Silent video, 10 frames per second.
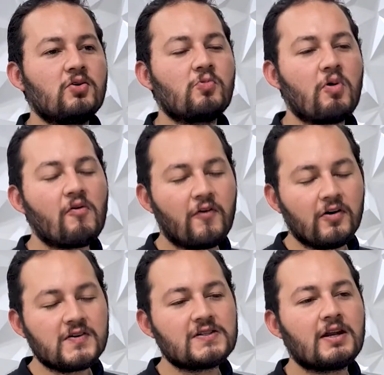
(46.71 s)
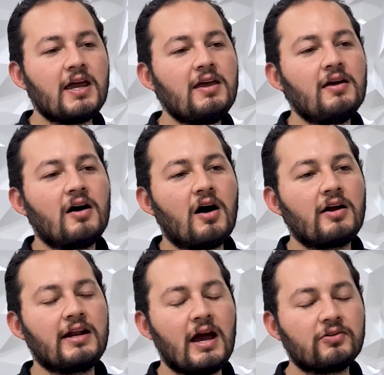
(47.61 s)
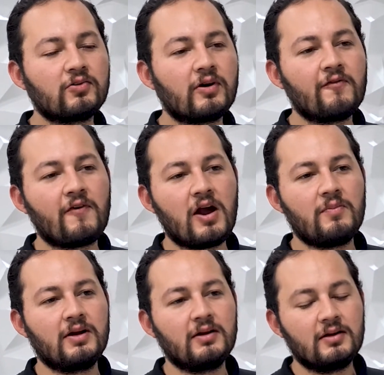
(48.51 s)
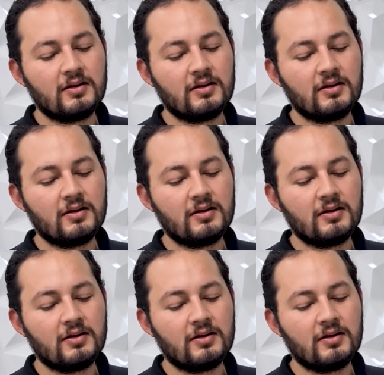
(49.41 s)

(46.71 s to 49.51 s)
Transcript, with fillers: We will focus today on an outdoor environment.